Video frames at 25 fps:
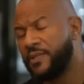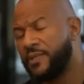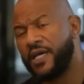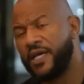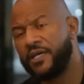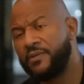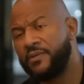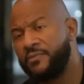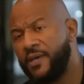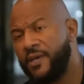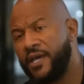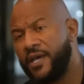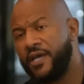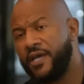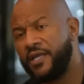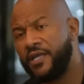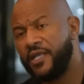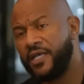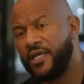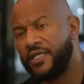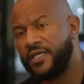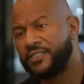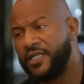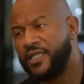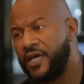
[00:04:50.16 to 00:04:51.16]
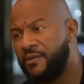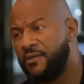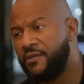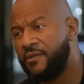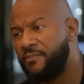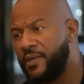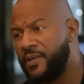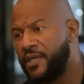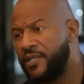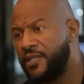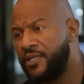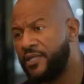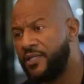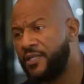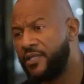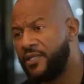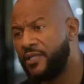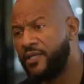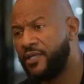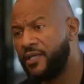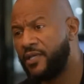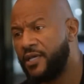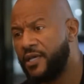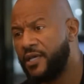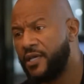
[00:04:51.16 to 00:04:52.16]
LaTisha wasn't immune to the
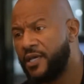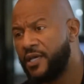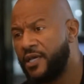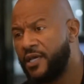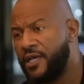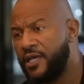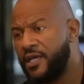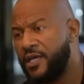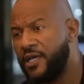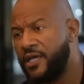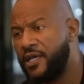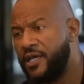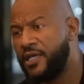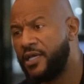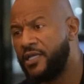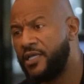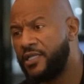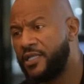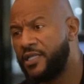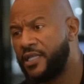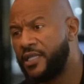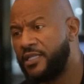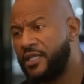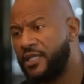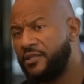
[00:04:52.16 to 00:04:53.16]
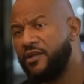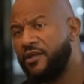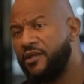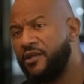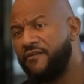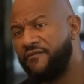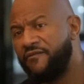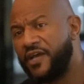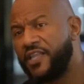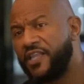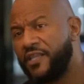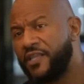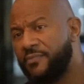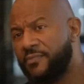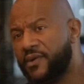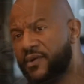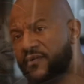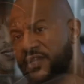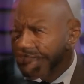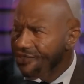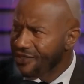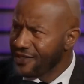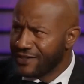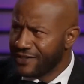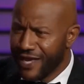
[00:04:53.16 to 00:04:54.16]
rising tensions either. Her
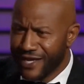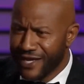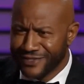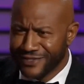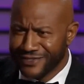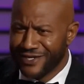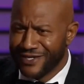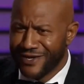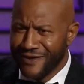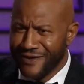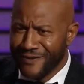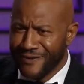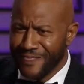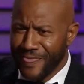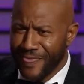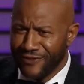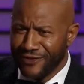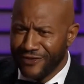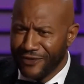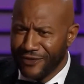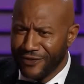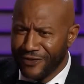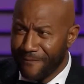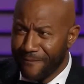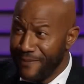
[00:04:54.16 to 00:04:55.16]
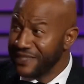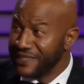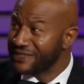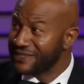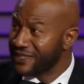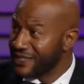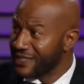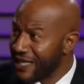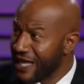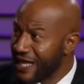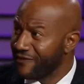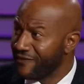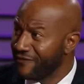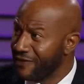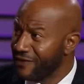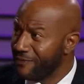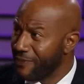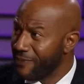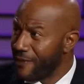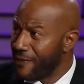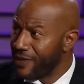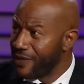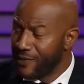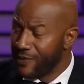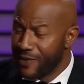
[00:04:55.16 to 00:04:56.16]
disagreements with Dr. Heavenly Kaimes only
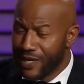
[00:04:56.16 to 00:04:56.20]
added to the